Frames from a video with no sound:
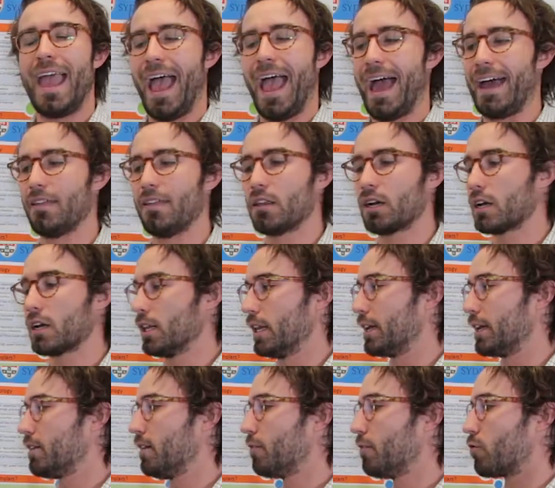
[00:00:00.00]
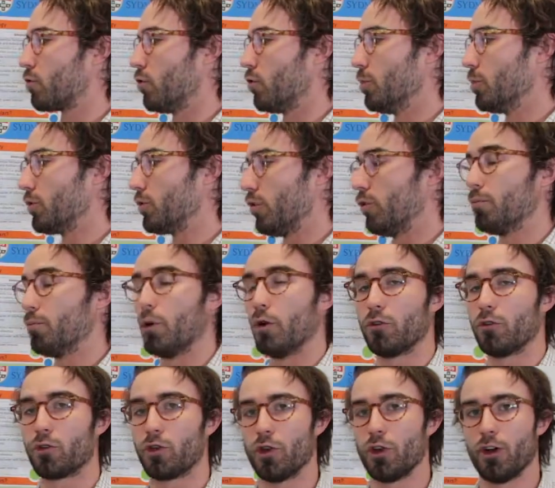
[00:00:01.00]
and the collective groups of
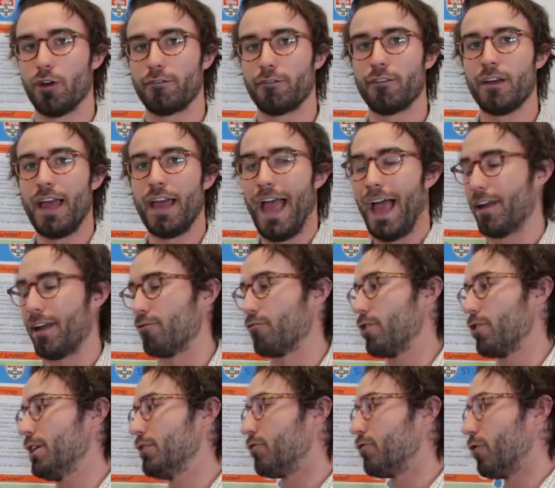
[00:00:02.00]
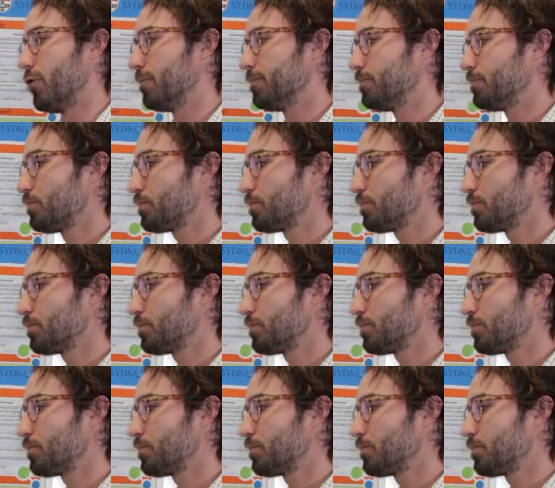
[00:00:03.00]
both KERF and REDRU.